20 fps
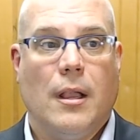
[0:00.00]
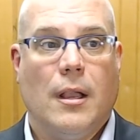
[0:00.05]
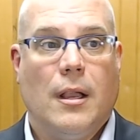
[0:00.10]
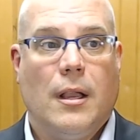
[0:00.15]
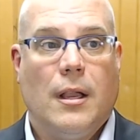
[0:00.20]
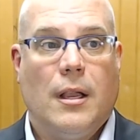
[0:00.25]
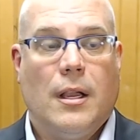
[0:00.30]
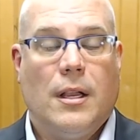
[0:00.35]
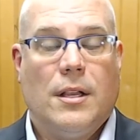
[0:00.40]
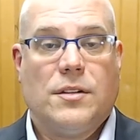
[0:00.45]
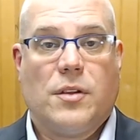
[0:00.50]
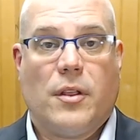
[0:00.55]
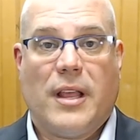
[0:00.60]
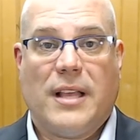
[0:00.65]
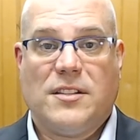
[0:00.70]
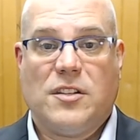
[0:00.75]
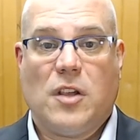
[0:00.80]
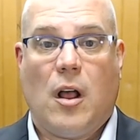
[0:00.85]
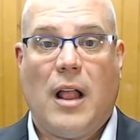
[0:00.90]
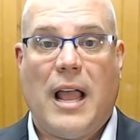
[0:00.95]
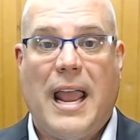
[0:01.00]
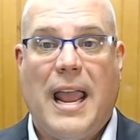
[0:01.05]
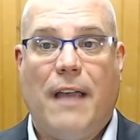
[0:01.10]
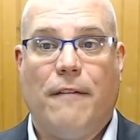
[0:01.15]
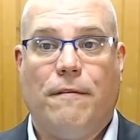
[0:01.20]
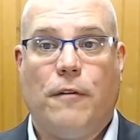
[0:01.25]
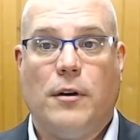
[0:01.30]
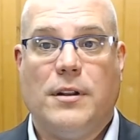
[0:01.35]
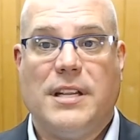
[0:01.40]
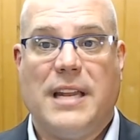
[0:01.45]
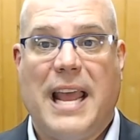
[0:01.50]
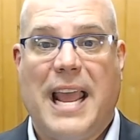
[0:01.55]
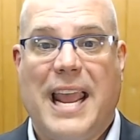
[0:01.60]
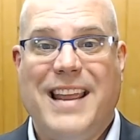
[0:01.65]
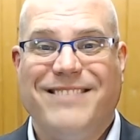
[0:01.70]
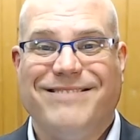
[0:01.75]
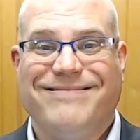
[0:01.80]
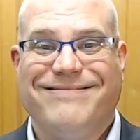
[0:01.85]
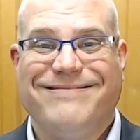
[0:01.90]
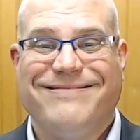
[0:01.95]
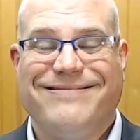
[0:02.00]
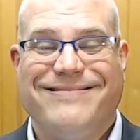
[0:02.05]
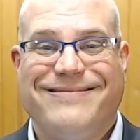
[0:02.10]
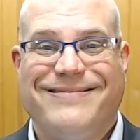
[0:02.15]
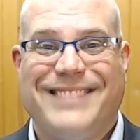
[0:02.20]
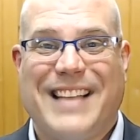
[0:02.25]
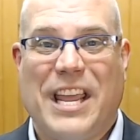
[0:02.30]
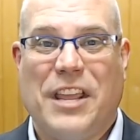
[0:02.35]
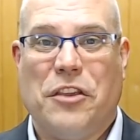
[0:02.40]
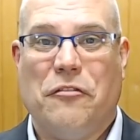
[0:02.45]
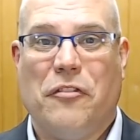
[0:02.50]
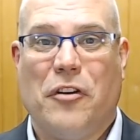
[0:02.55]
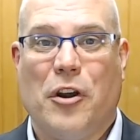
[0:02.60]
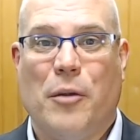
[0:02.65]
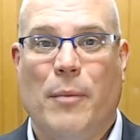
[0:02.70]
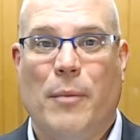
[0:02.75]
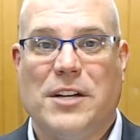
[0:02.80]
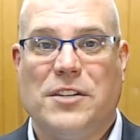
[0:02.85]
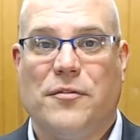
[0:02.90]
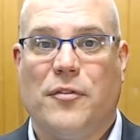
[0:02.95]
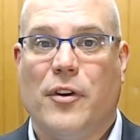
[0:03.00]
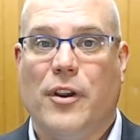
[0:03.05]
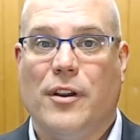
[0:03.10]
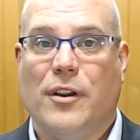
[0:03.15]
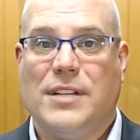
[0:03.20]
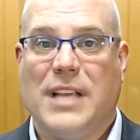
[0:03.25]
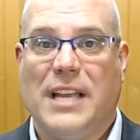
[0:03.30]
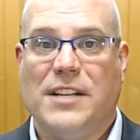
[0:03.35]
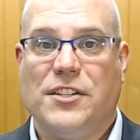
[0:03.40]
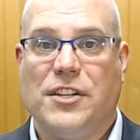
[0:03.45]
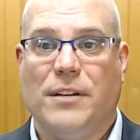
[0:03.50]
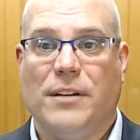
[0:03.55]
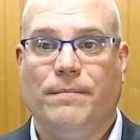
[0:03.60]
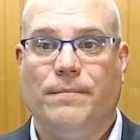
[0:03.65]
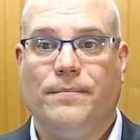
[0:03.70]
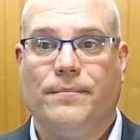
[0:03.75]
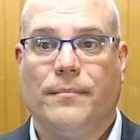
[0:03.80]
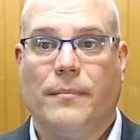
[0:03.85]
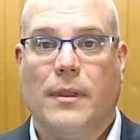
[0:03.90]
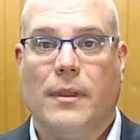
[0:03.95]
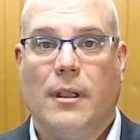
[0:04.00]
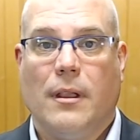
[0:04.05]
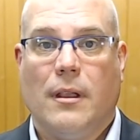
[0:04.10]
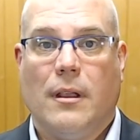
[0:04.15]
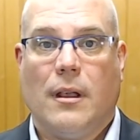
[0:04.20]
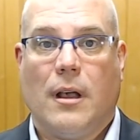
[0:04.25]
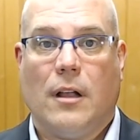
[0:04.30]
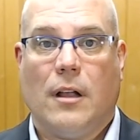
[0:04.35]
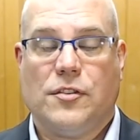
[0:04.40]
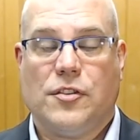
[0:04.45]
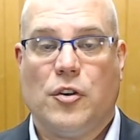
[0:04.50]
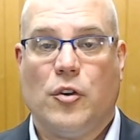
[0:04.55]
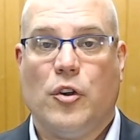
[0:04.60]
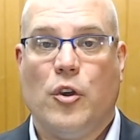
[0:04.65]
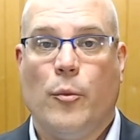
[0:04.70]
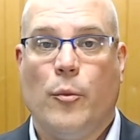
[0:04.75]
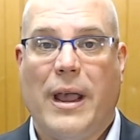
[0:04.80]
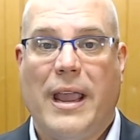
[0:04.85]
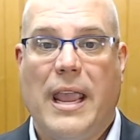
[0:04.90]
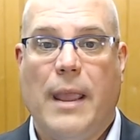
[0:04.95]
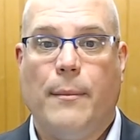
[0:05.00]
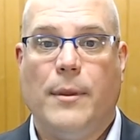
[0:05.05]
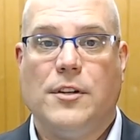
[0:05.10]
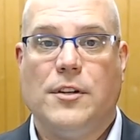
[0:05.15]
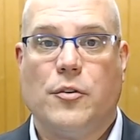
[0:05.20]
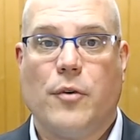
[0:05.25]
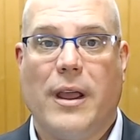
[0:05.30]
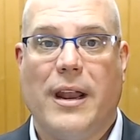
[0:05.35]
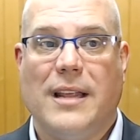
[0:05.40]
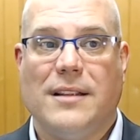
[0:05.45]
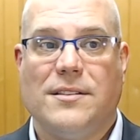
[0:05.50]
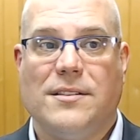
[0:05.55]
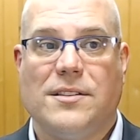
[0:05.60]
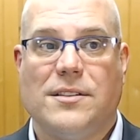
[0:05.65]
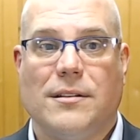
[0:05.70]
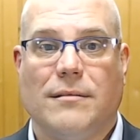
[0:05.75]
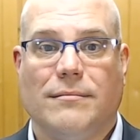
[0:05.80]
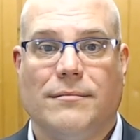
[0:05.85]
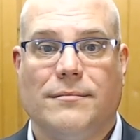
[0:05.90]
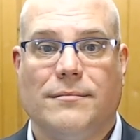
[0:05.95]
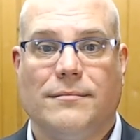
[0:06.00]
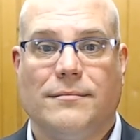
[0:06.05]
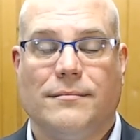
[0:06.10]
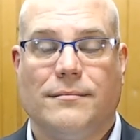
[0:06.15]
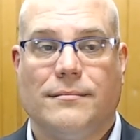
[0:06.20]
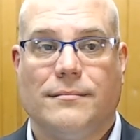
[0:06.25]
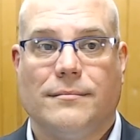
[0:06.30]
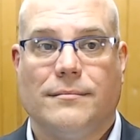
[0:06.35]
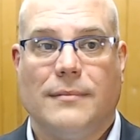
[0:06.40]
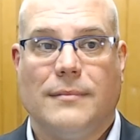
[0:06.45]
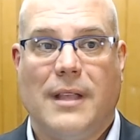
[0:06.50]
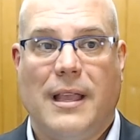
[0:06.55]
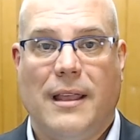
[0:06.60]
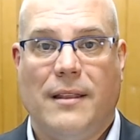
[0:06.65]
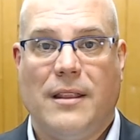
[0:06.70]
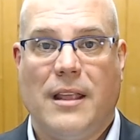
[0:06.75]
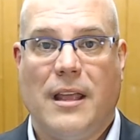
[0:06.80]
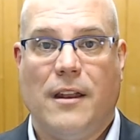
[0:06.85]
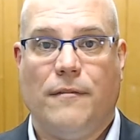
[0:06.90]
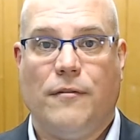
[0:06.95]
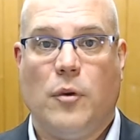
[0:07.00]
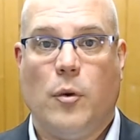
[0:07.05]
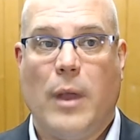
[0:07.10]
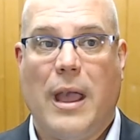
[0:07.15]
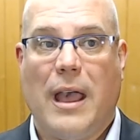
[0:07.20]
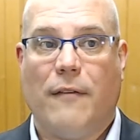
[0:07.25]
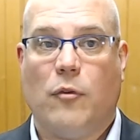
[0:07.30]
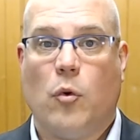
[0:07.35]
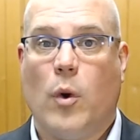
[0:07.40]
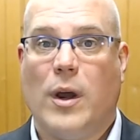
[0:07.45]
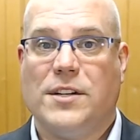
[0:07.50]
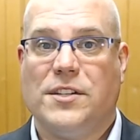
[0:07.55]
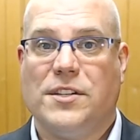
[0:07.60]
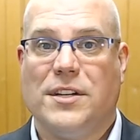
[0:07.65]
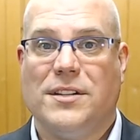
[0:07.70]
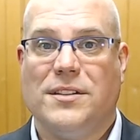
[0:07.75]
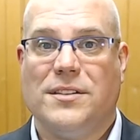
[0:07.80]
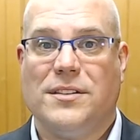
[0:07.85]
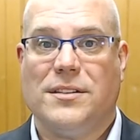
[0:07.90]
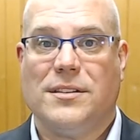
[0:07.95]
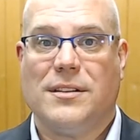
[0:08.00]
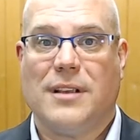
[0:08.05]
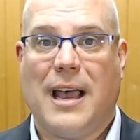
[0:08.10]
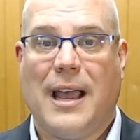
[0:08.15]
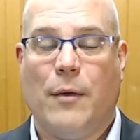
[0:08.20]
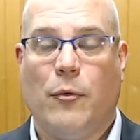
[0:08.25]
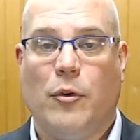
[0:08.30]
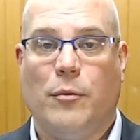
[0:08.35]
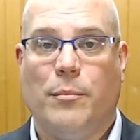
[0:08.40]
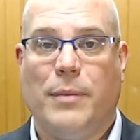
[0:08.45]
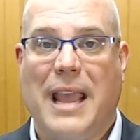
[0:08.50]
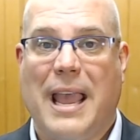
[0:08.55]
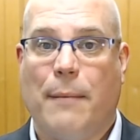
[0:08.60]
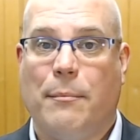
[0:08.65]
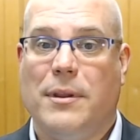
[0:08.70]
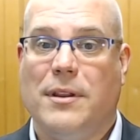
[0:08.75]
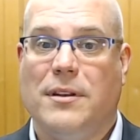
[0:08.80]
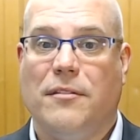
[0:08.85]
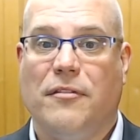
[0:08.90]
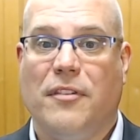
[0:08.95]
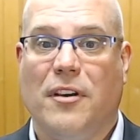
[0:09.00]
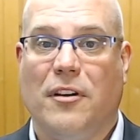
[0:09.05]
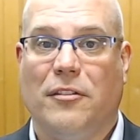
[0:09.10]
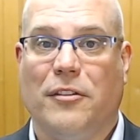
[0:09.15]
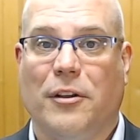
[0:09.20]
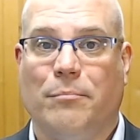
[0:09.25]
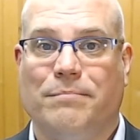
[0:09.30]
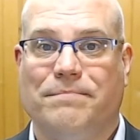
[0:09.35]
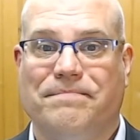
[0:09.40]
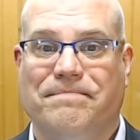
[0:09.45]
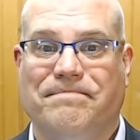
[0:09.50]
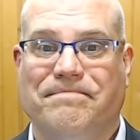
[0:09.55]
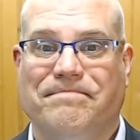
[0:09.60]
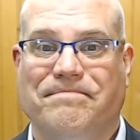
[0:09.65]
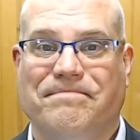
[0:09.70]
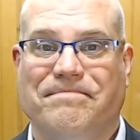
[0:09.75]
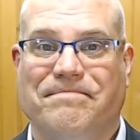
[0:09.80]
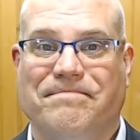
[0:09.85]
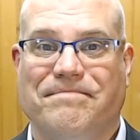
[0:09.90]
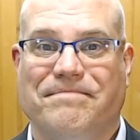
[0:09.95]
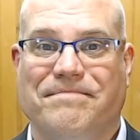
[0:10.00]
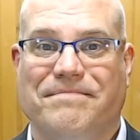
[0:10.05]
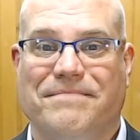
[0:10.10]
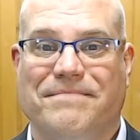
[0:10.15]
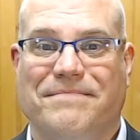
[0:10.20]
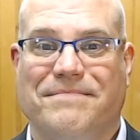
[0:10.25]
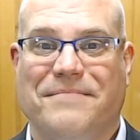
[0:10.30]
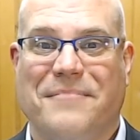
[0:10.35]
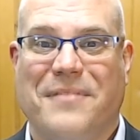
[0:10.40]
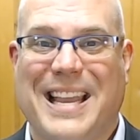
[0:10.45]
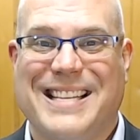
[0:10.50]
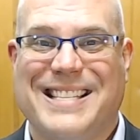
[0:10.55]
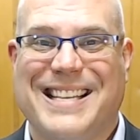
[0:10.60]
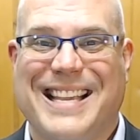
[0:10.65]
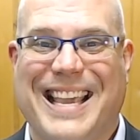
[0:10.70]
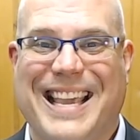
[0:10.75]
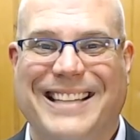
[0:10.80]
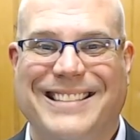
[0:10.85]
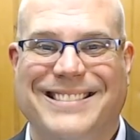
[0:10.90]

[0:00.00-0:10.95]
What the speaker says: So that's all I have for today. Thank you very much for your attention. I'll show you my image credits, and then if you have questions, I would be happy to field them. Thanks again.